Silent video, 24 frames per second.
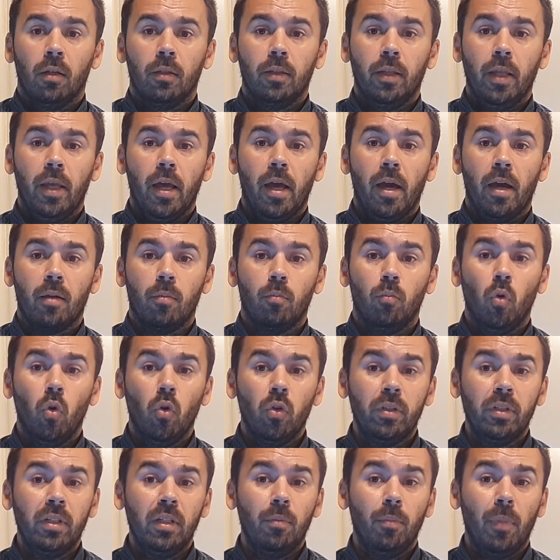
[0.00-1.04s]
They are
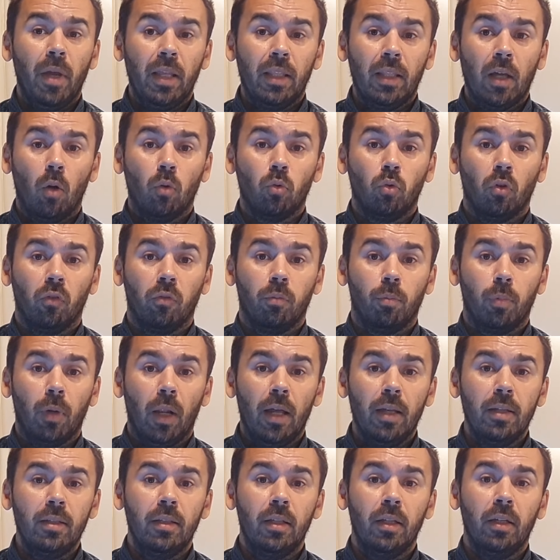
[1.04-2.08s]
mostly made out of
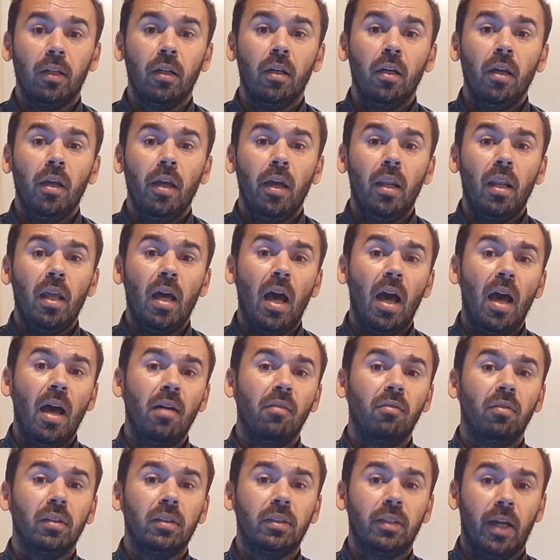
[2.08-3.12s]
plastic and
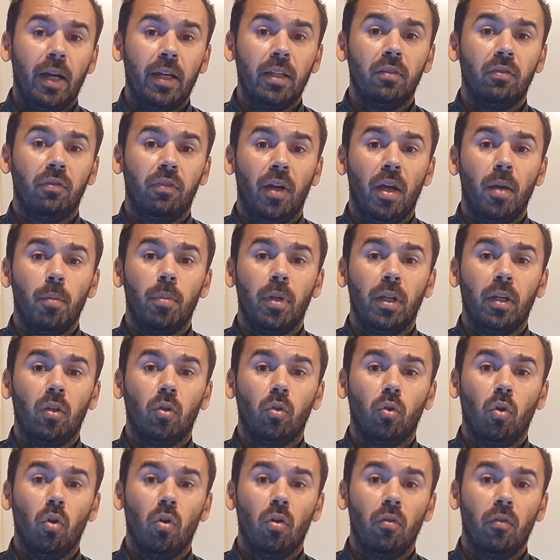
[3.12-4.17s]
have a tight fabric
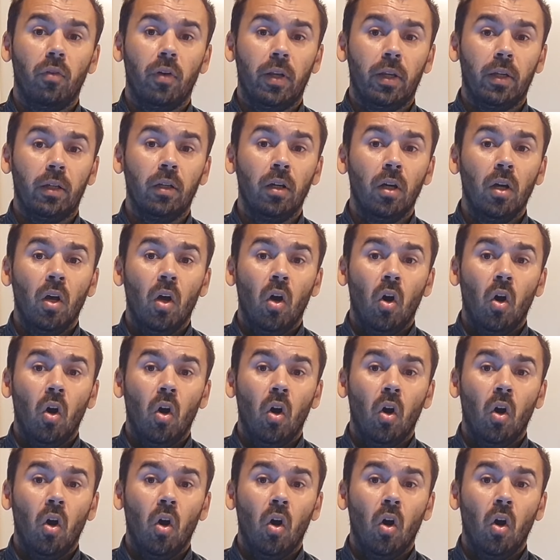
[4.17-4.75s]
covering